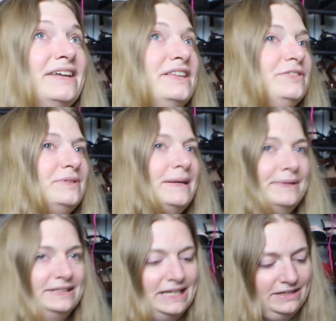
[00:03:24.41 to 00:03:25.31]
Now this one I'm
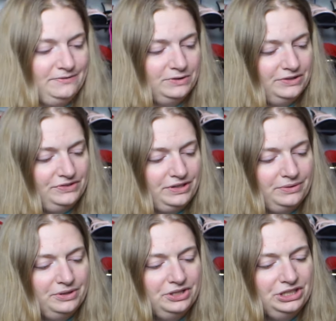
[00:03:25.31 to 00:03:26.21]
excited for.
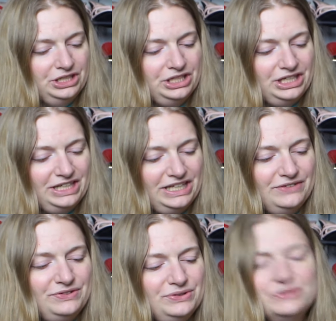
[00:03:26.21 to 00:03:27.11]
So
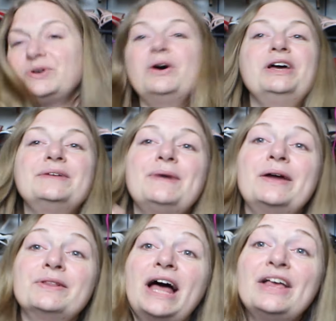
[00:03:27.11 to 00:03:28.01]
if you saw in
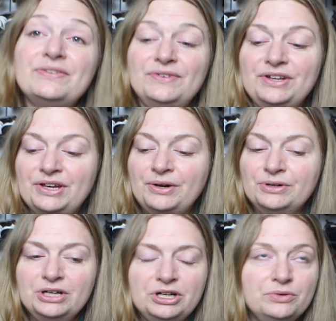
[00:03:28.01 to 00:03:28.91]
my last
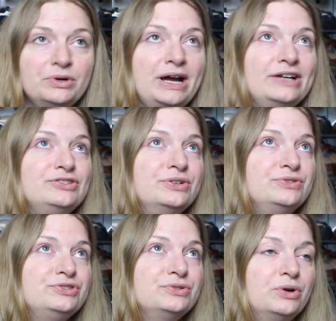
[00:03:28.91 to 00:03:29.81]
video where I
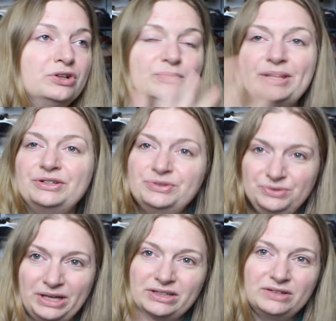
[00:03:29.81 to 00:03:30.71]
showed you all of my new
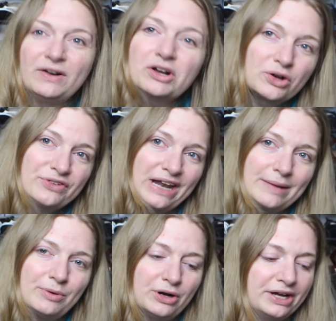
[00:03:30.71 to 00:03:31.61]
like little Funkos that
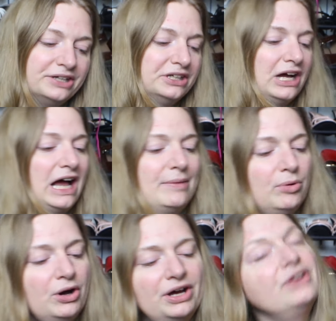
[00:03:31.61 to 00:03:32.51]
I bought, I
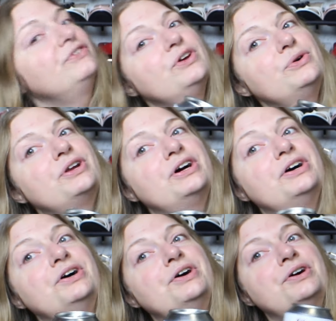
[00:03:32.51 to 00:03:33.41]
bought a
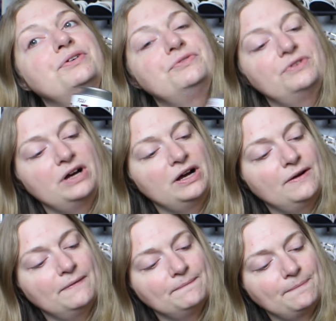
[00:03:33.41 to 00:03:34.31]
soda of
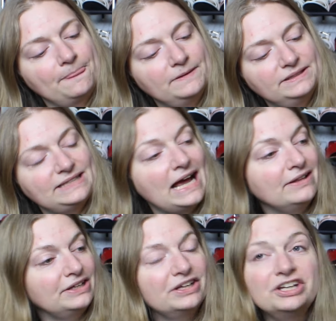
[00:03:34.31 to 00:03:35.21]
um,
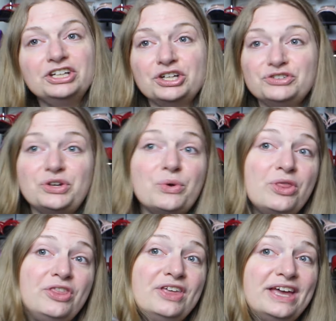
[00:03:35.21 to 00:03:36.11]
Sally. So
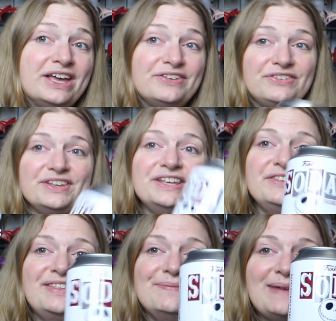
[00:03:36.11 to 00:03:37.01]
this
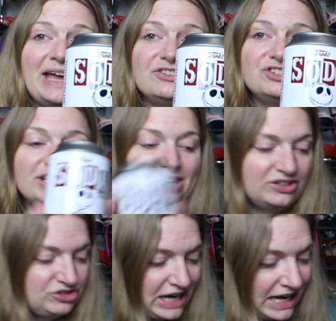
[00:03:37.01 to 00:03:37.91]
is the matching
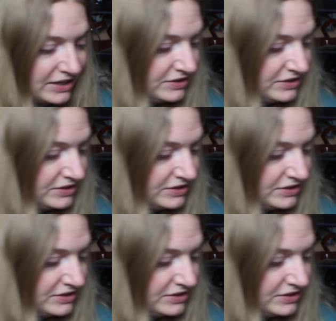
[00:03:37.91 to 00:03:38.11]
Jack.